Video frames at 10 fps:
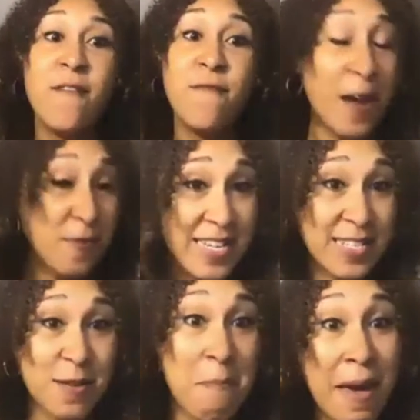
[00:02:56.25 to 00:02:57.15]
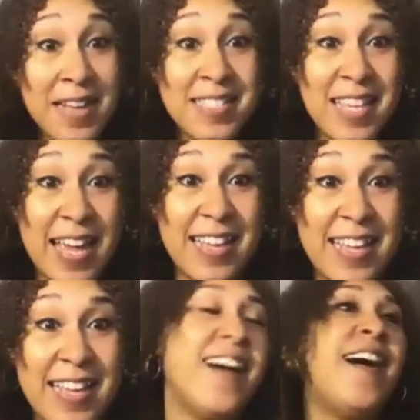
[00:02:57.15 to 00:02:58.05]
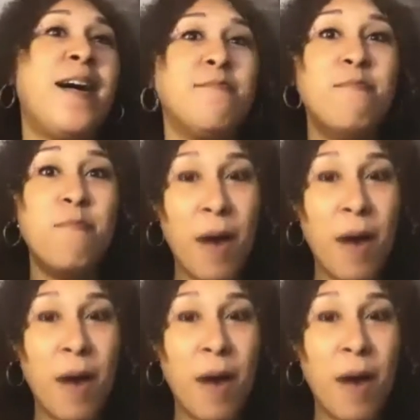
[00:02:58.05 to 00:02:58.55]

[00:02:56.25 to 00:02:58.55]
Founding is amazing, um,